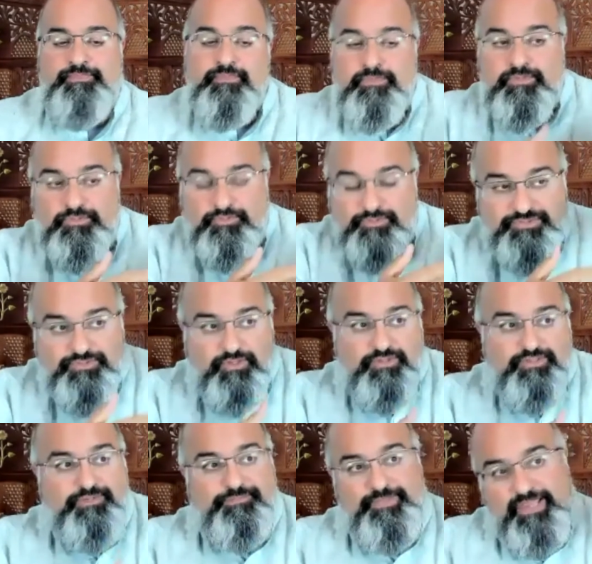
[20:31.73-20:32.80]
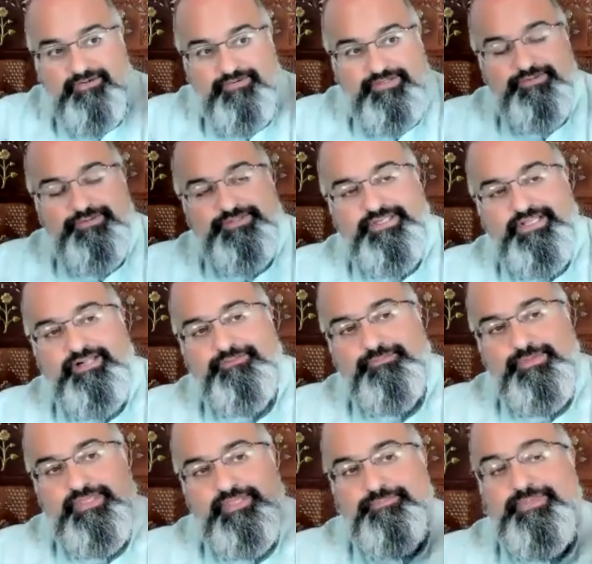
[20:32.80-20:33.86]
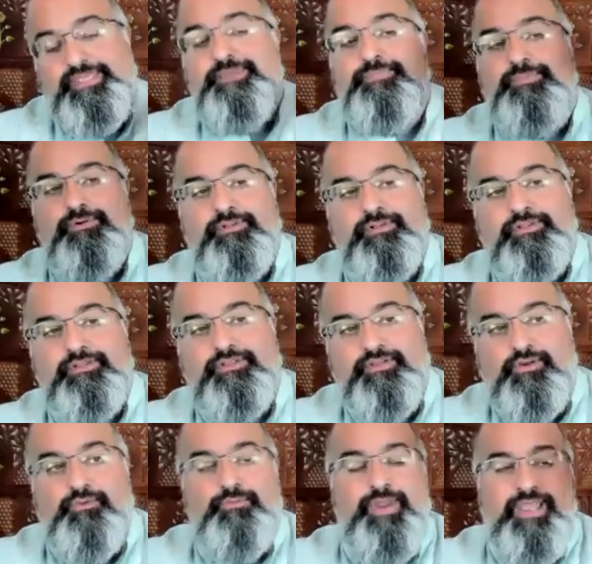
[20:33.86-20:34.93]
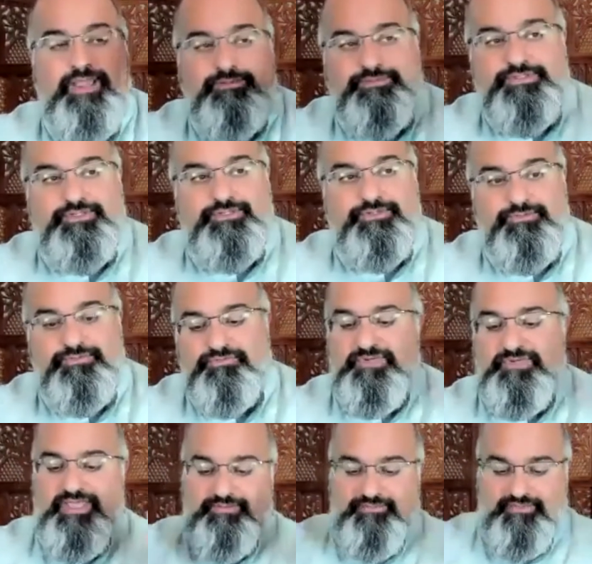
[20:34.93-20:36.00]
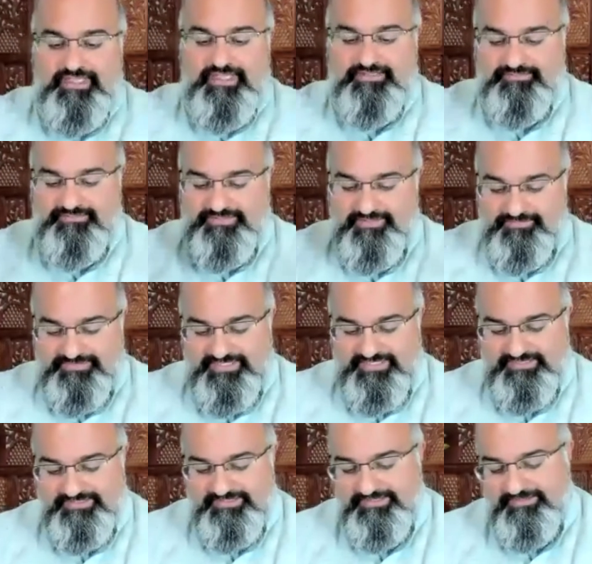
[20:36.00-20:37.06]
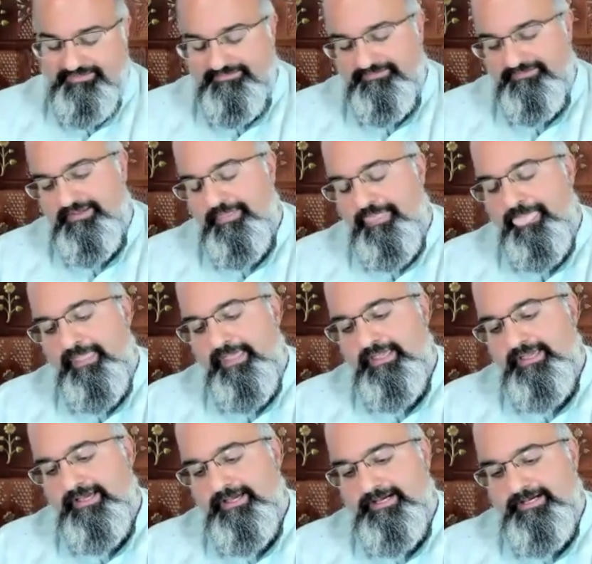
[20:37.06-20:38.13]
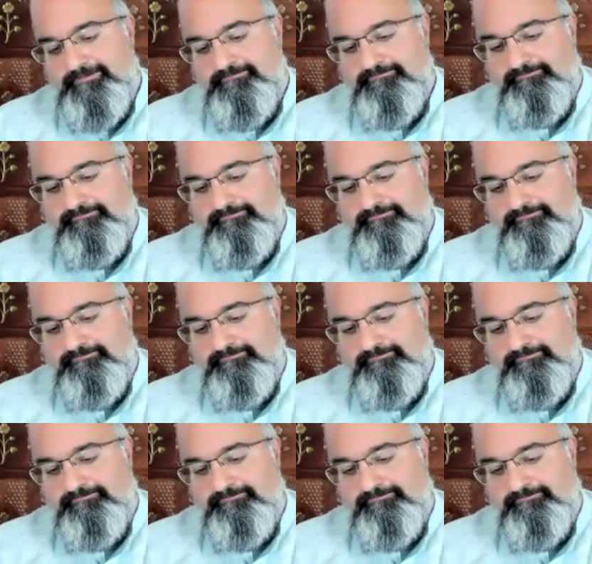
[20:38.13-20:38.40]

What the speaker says: You start comparing yourself with the people around you rather than some sense of um,